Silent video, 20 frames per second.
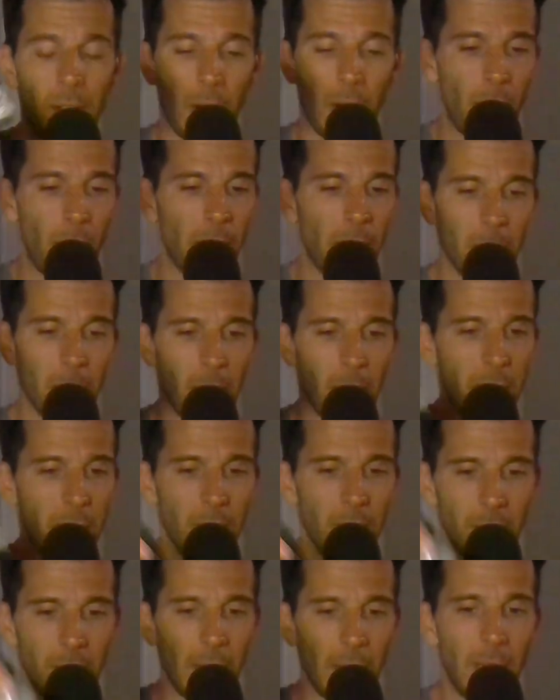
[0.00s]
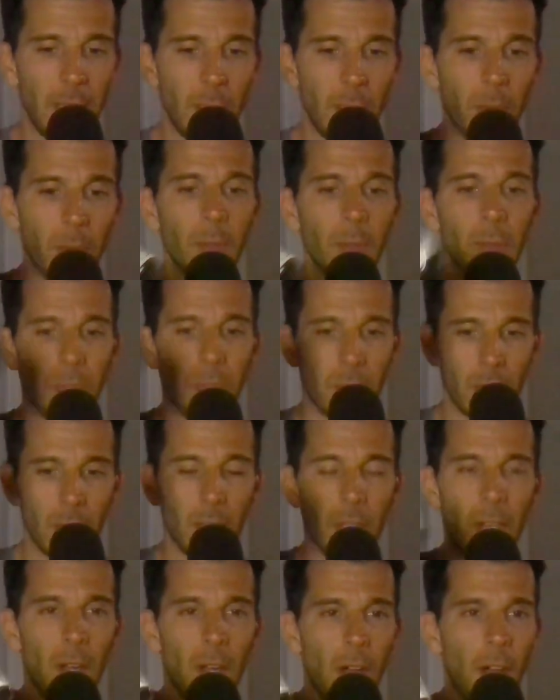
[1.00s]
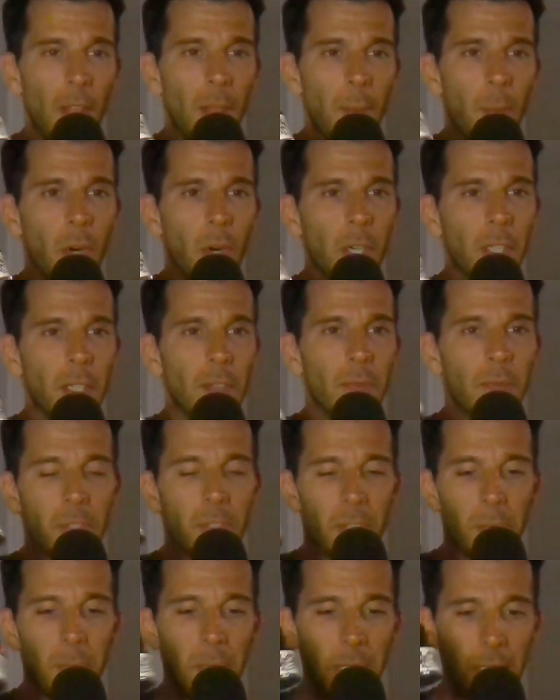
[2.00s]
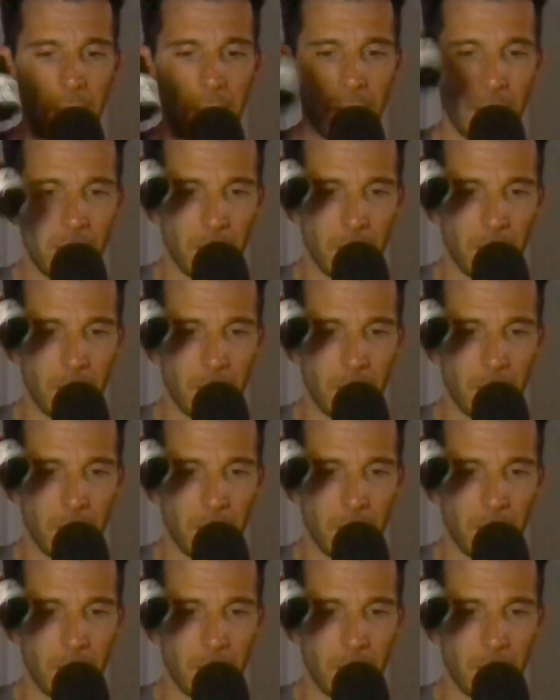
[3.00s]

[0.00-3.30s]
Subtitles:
I recommend it to anyone who's on the market for some ink.